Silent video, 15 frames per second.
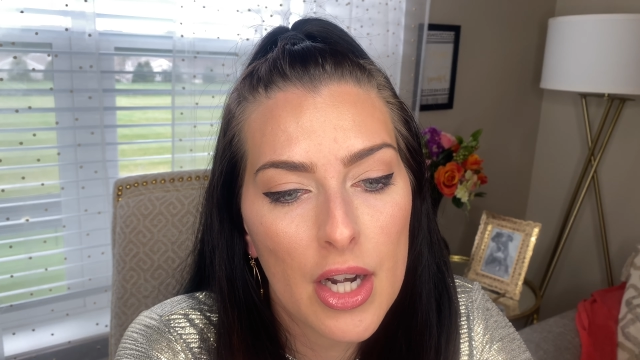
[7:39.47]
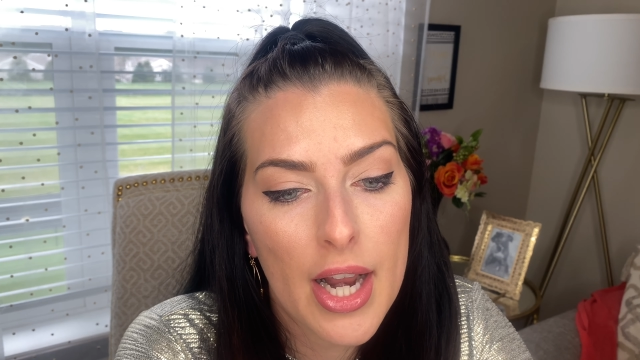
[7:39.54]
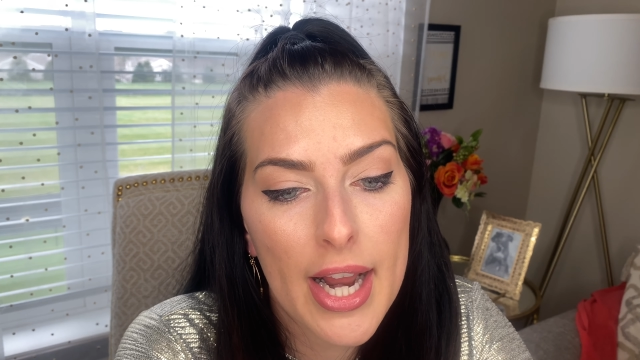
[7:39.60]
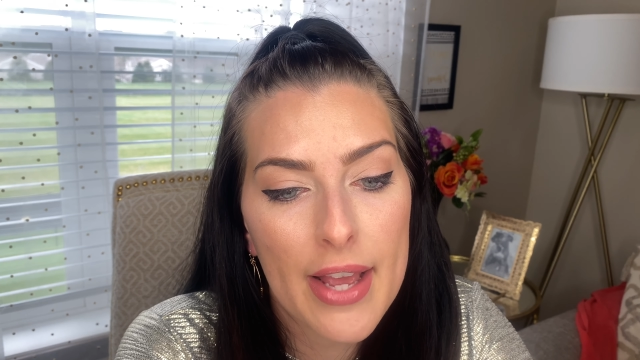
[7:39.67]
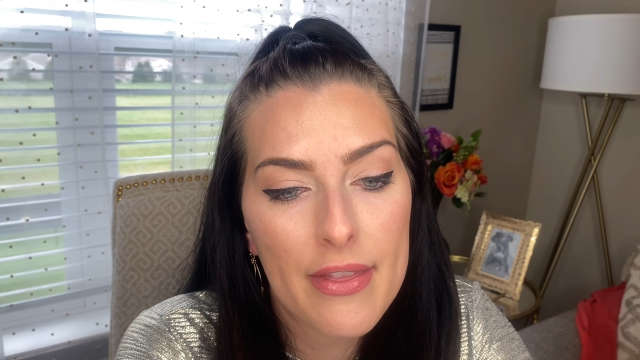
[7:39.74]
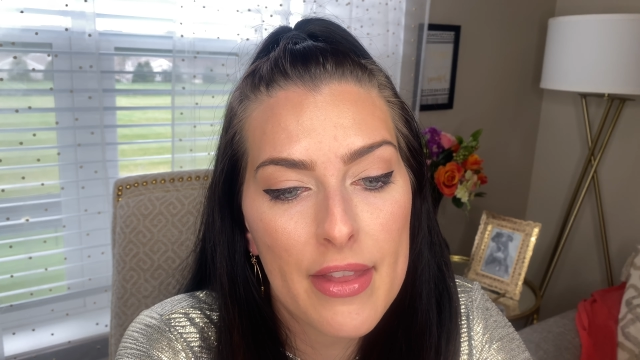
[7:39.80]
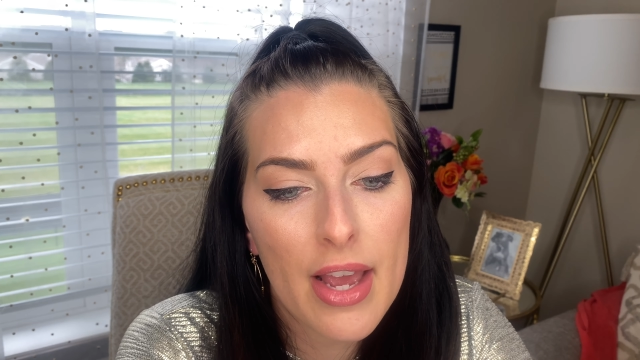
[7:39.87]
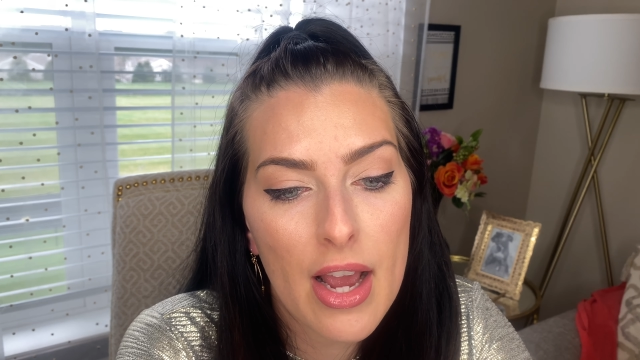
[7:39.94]

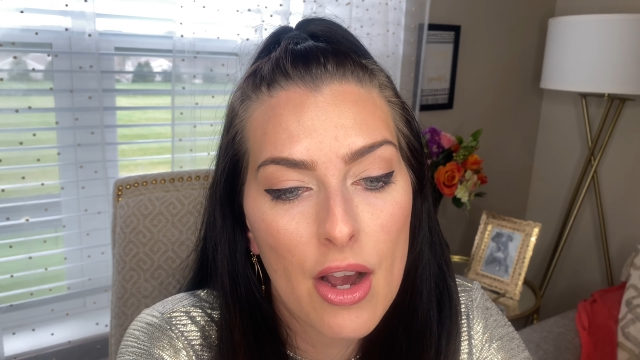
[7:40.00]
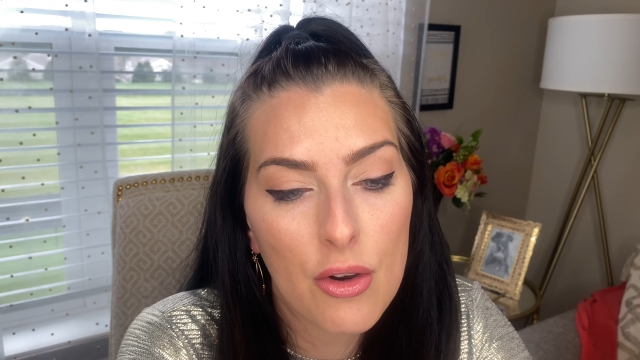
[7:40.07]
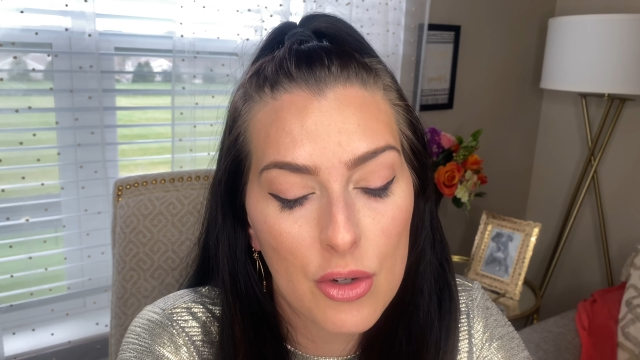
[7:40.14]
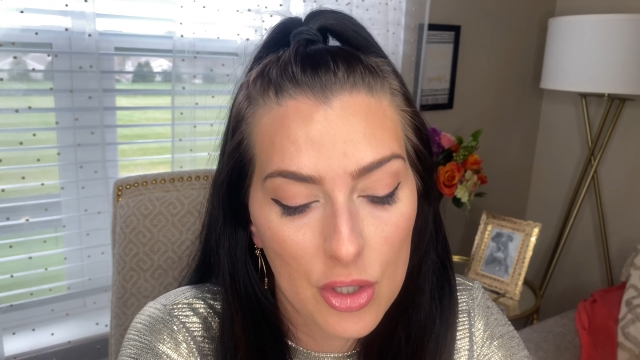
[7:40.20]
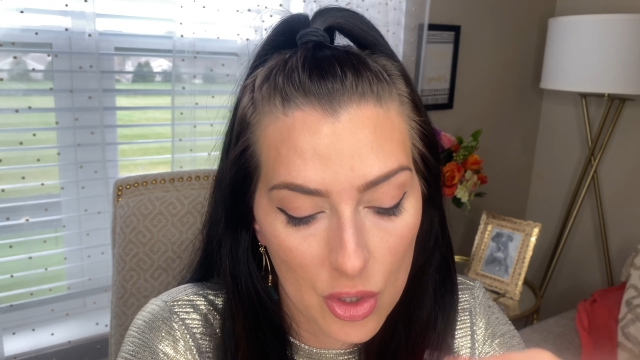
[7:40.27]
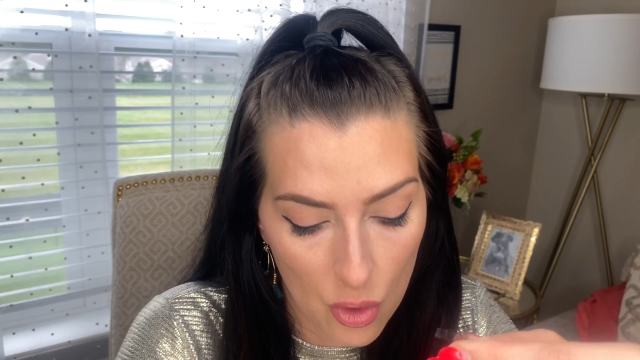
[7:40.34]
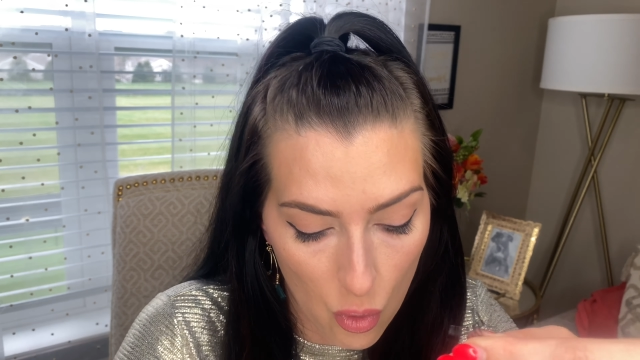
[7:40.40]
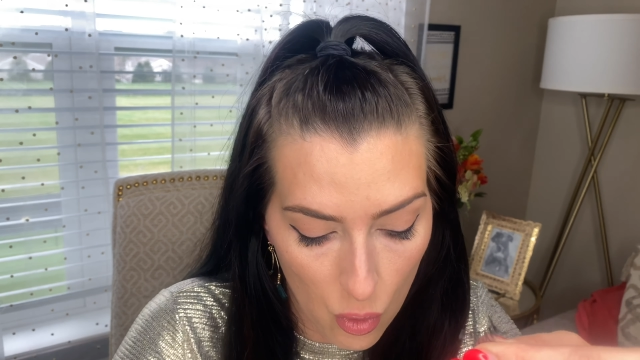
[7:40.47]
and the outer
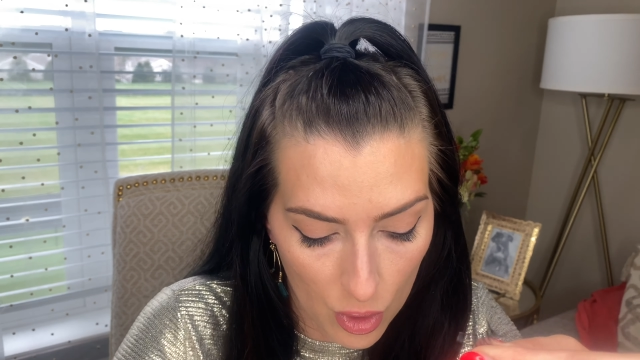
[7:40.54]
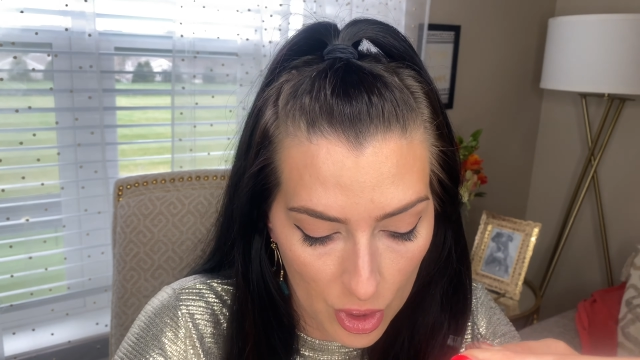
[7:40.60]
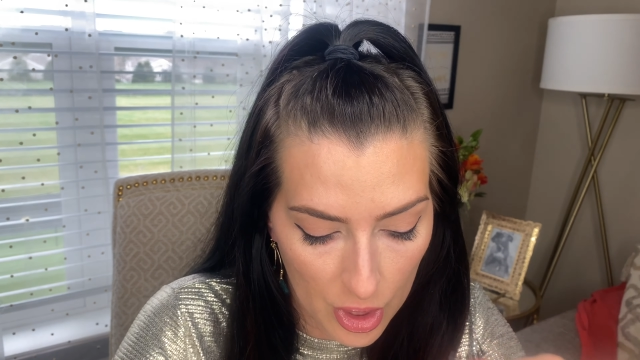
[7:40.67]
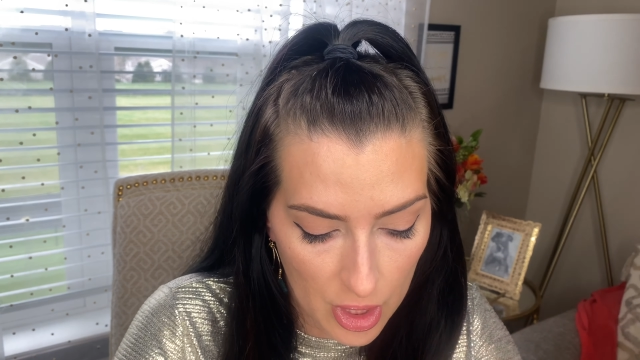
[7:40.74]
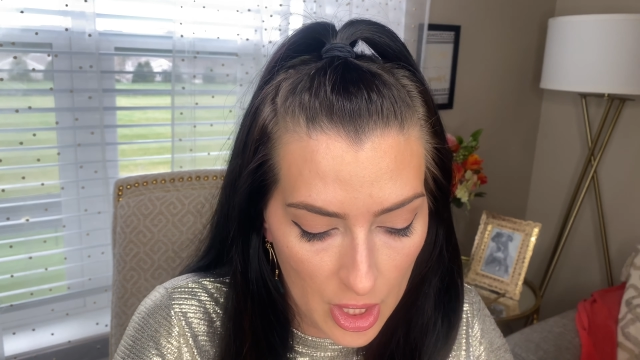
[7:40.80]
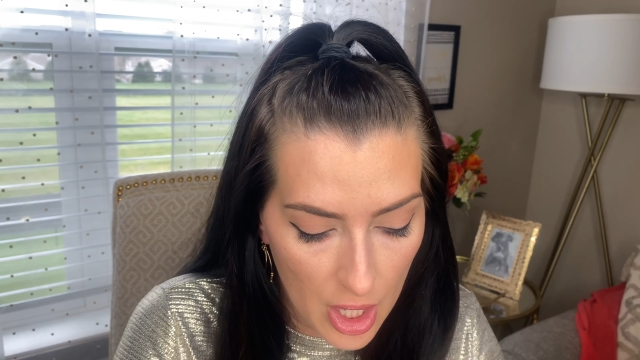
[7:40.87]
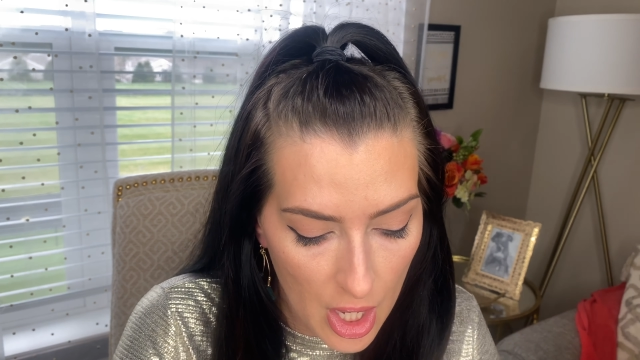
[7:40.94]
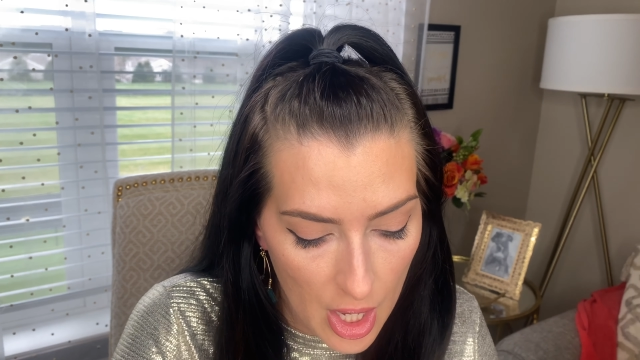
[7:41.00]
corner